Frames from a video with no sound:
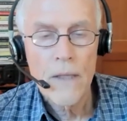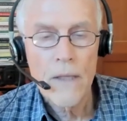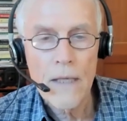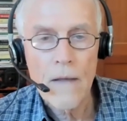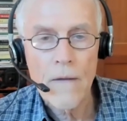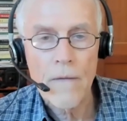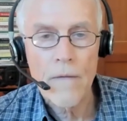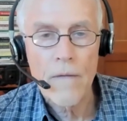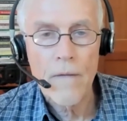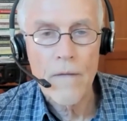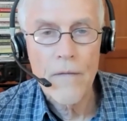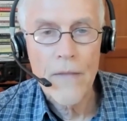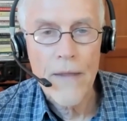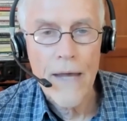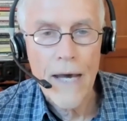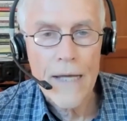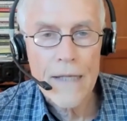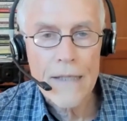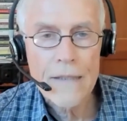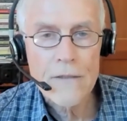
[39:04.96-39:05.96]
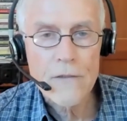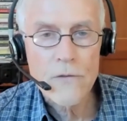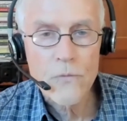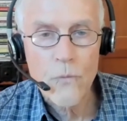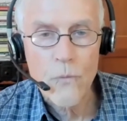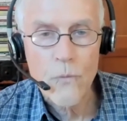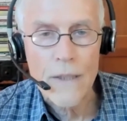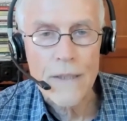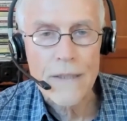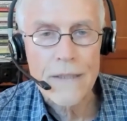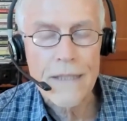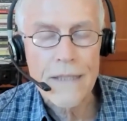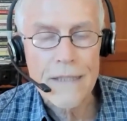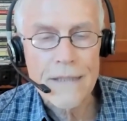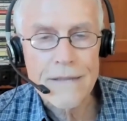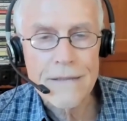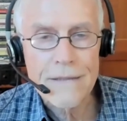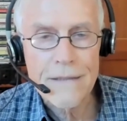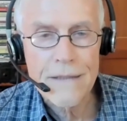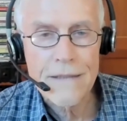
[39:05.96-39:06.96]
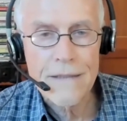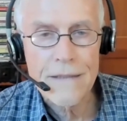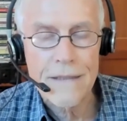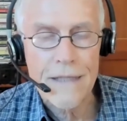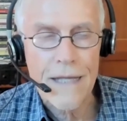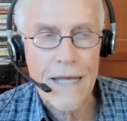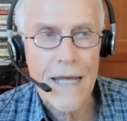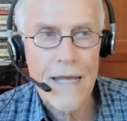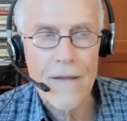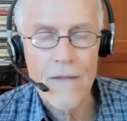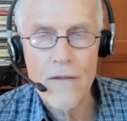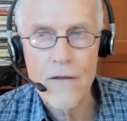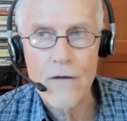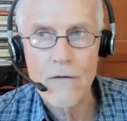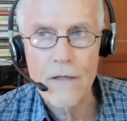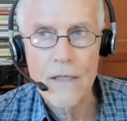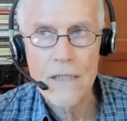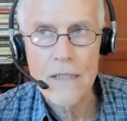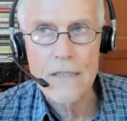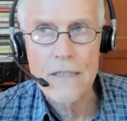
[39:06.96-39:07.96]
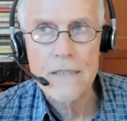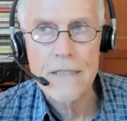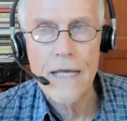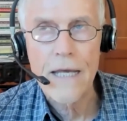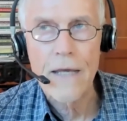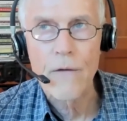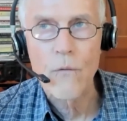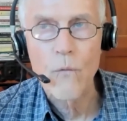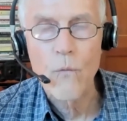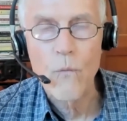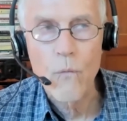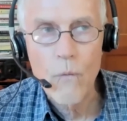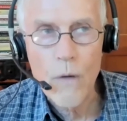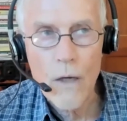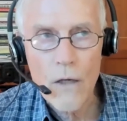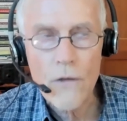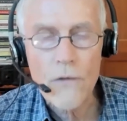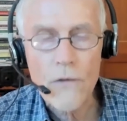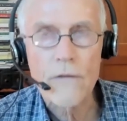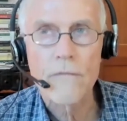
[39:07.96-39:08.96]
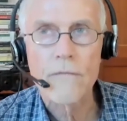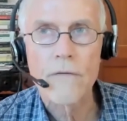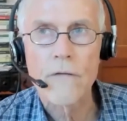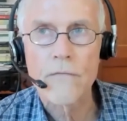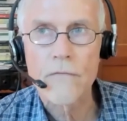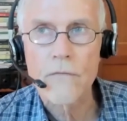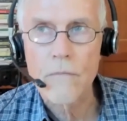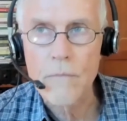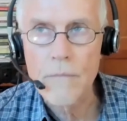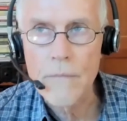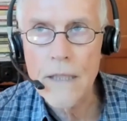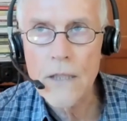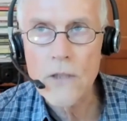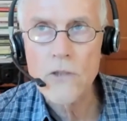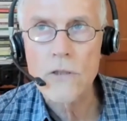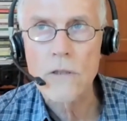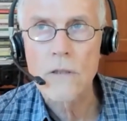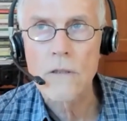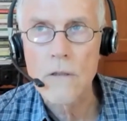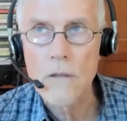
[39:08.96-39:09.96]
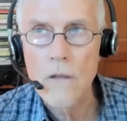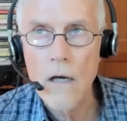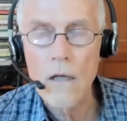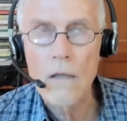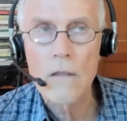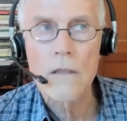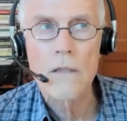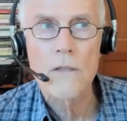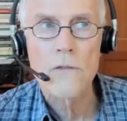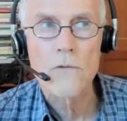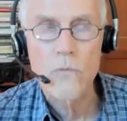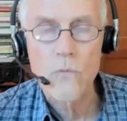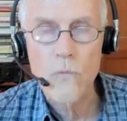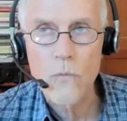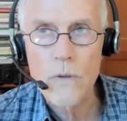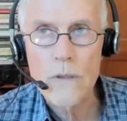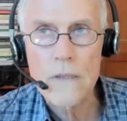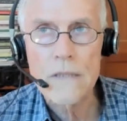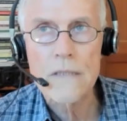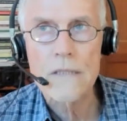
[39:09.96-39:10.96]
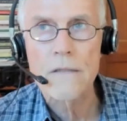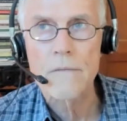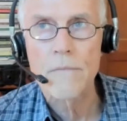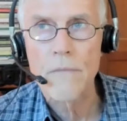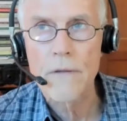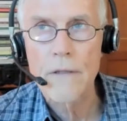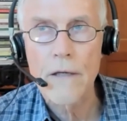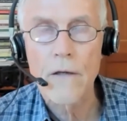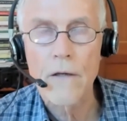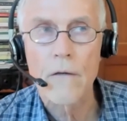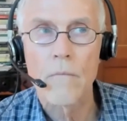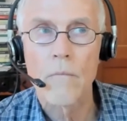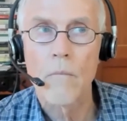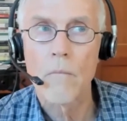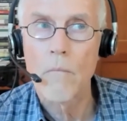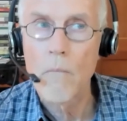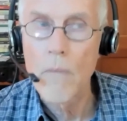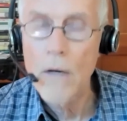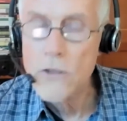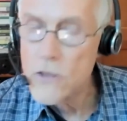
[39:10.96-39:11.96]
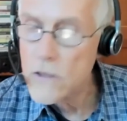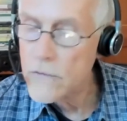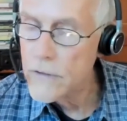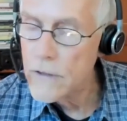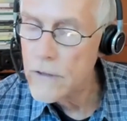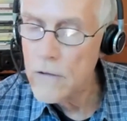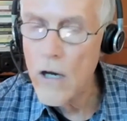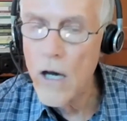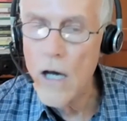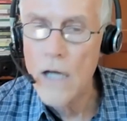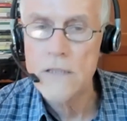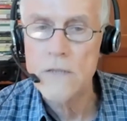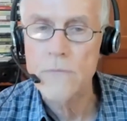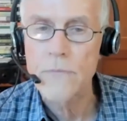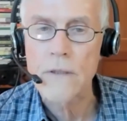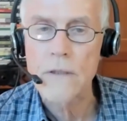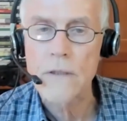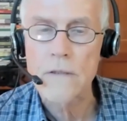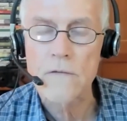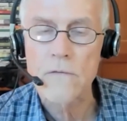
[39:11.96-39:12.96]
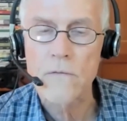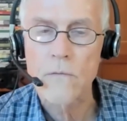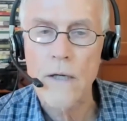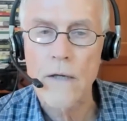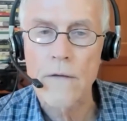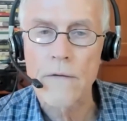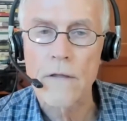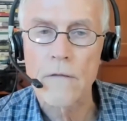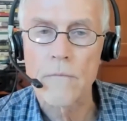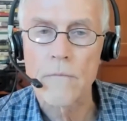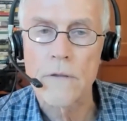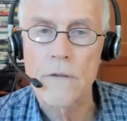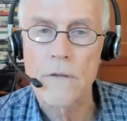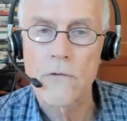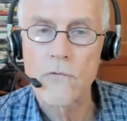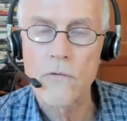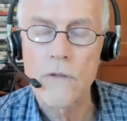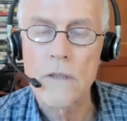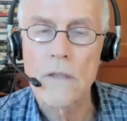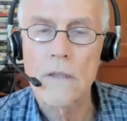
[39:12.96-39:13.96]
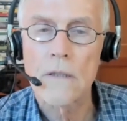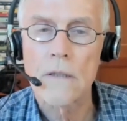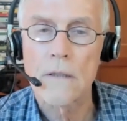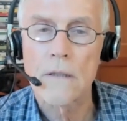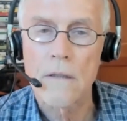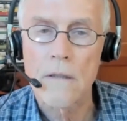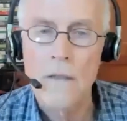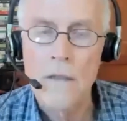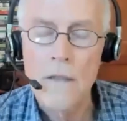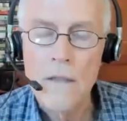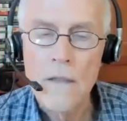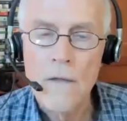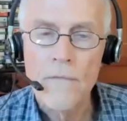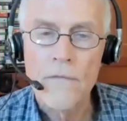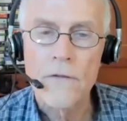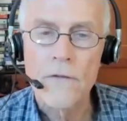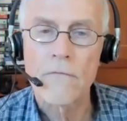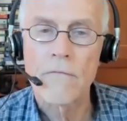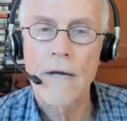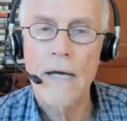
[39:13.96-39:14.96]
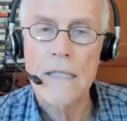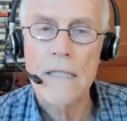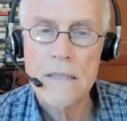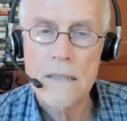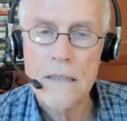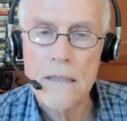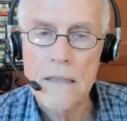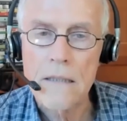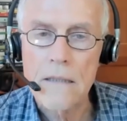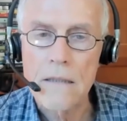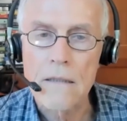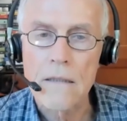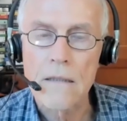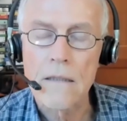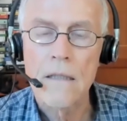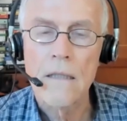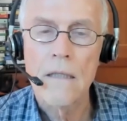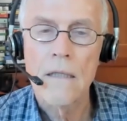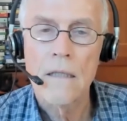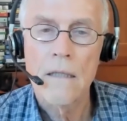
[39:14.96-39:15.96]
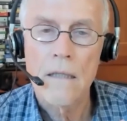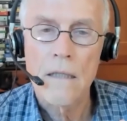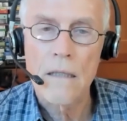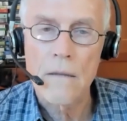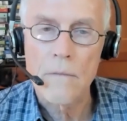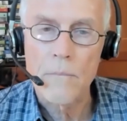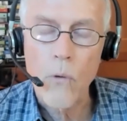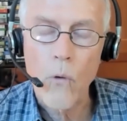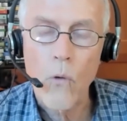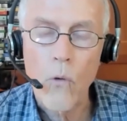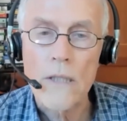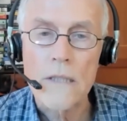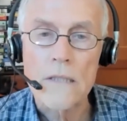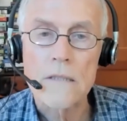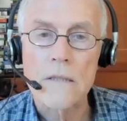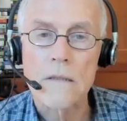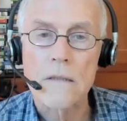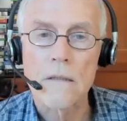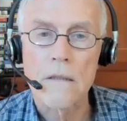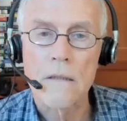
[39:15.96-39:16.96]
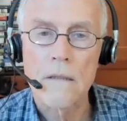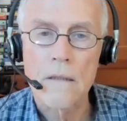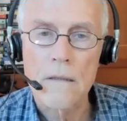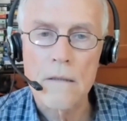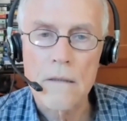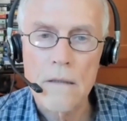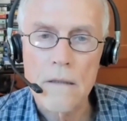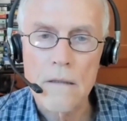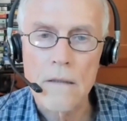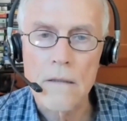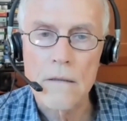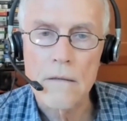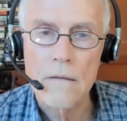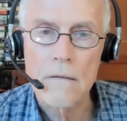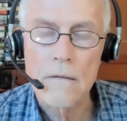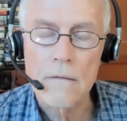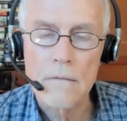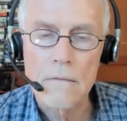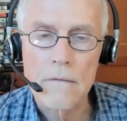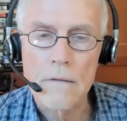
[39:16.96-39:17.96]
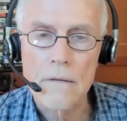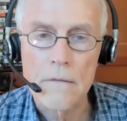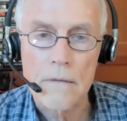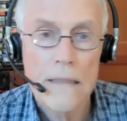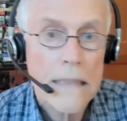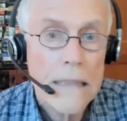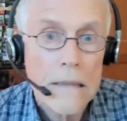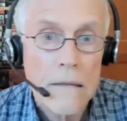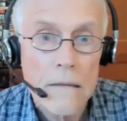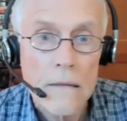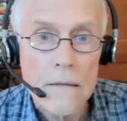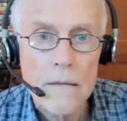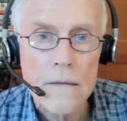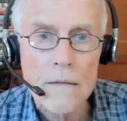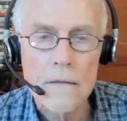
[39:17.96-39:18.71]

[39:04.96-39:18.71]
And that is what they did. And there is a wealth of information, knowledge, wisdom there, much of it lost because of how they've been treated and deracinated, poisoned, killed,